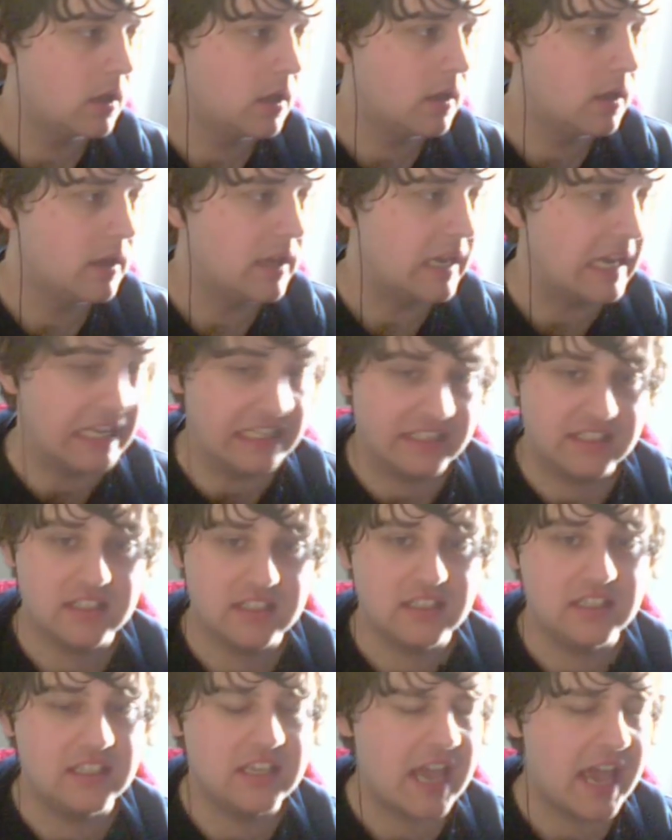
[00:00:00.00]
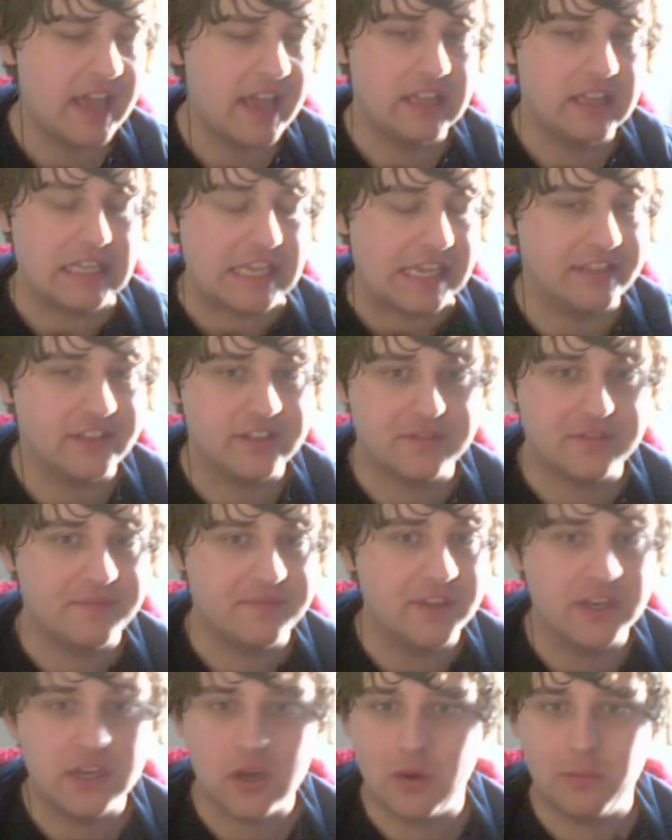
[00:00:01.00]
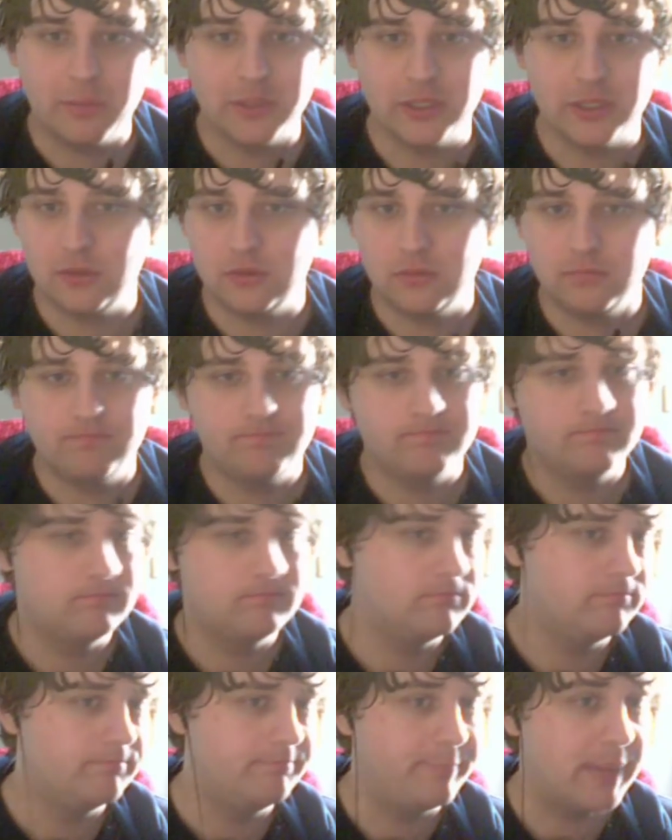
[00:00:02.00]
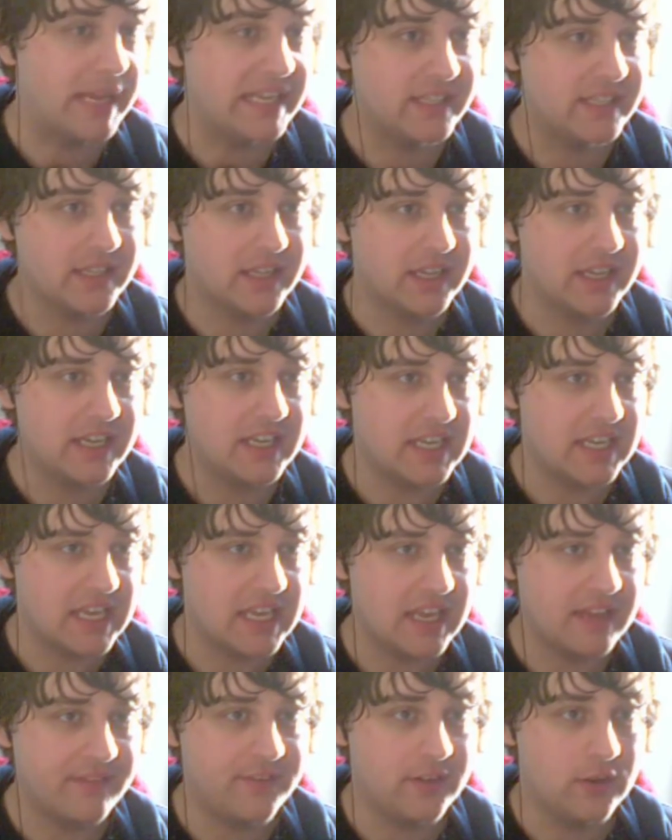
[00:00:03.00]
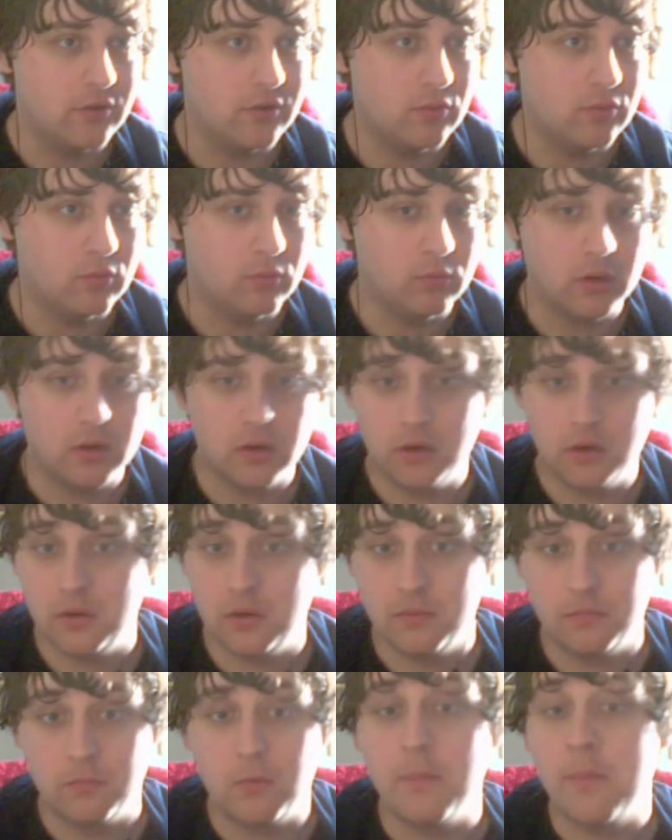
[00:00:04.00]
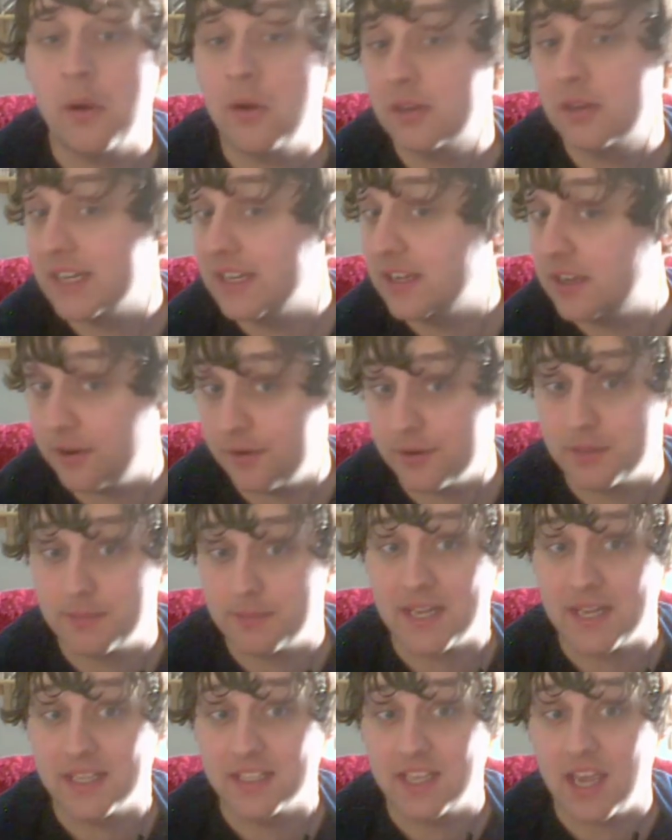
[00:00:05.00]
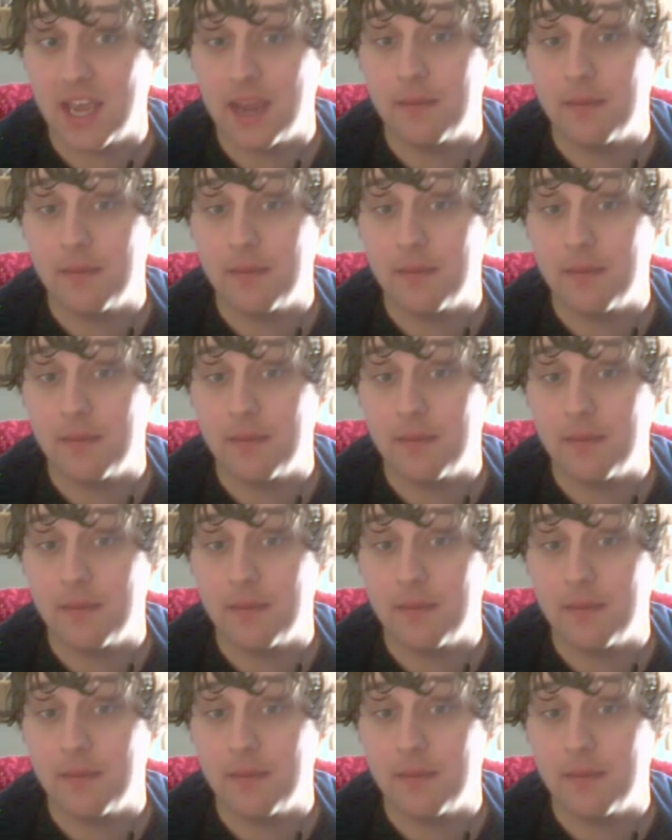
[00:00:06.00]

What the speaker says: It's phenomenal. Basically, if you were remotely curious about this game,